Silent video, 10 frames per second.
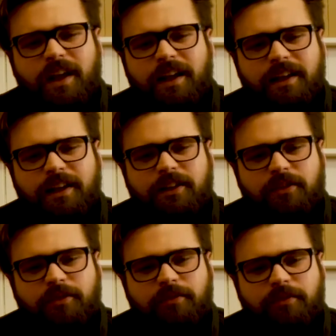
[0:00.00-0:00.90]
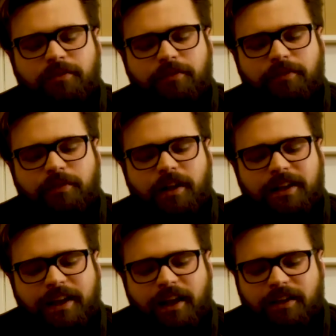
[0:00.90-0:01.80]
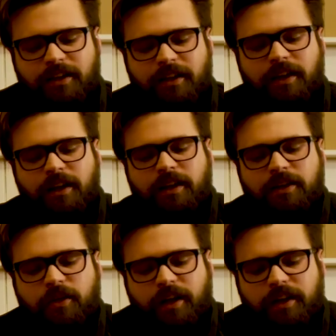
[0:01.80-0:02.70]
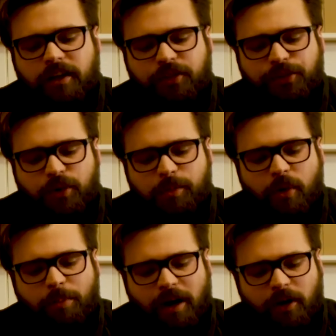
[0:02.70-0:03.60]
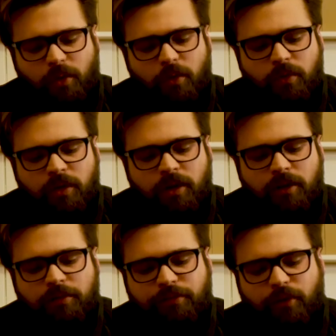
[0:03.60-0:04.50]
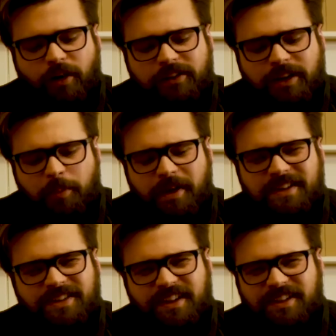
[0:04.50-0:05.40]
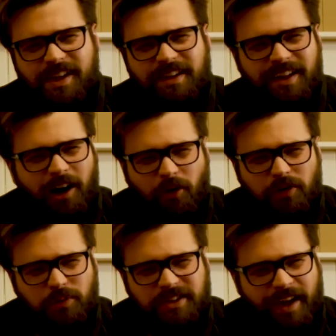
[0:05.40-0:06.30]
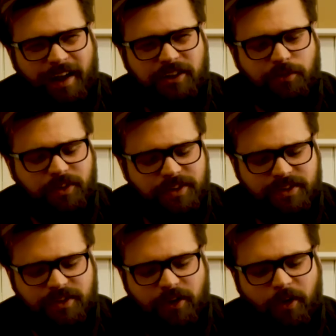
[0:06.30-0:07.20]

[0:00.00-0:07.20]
And again, you're getting a 30 ml bottle for, I think I paid $68 with tax for this.